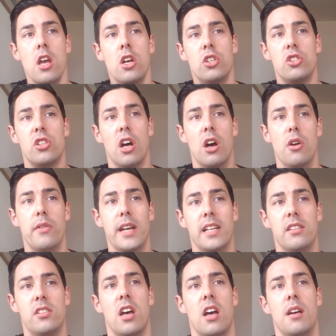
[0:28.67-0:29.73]
So in
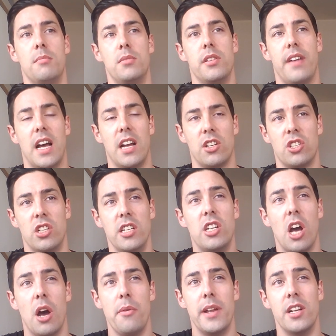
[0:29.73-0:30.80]
terms of actually
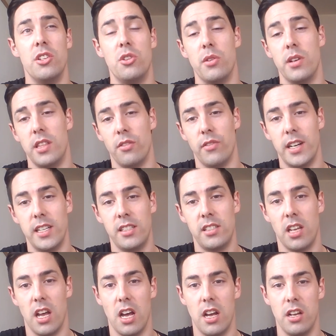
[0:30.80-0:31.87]
going and doing the
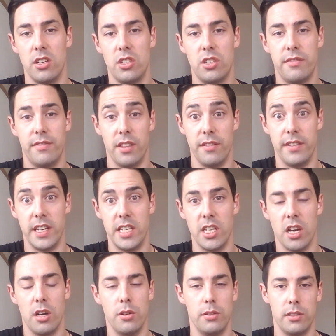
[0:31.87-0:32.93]
research for the
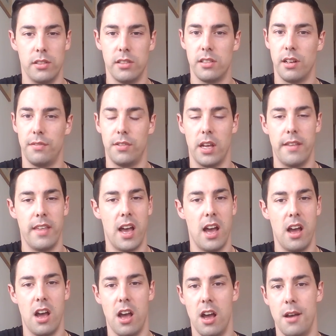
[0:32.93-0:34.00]
videos and stuff like
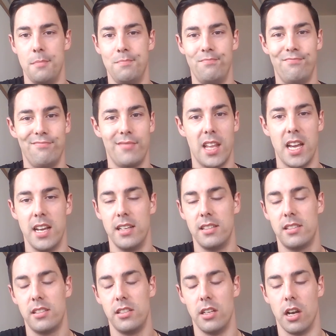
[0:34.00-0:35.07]
that,
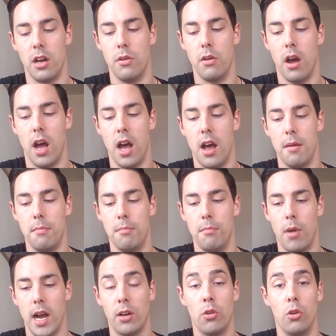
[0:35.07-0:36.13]
it's
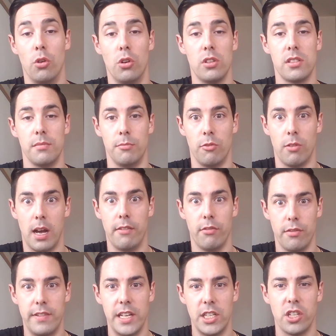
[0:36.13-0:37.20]
my course and my
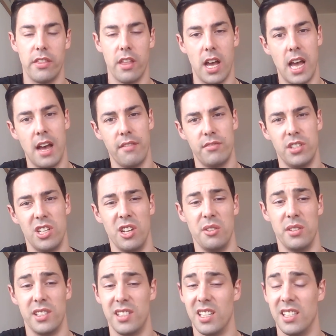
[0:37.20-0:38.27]
revision that I have to do
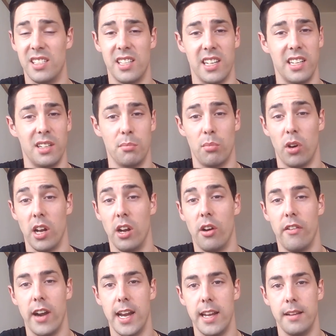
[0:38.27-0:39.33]
is taken
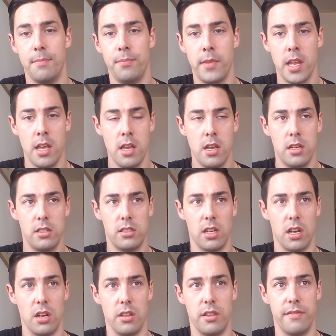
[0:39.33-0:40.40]
priority.
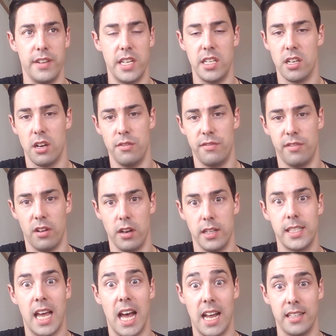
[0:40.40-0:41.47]
So the video front
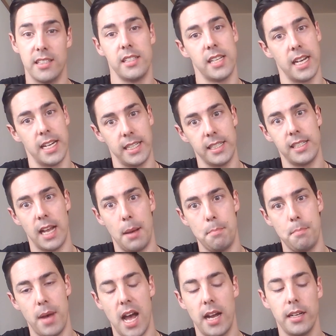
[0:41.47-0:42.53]
has had to take a step
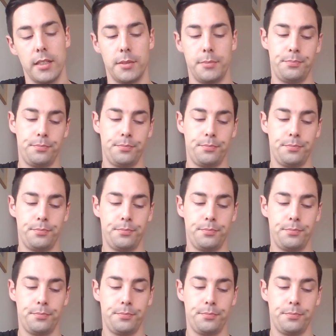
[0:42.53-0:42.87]
back.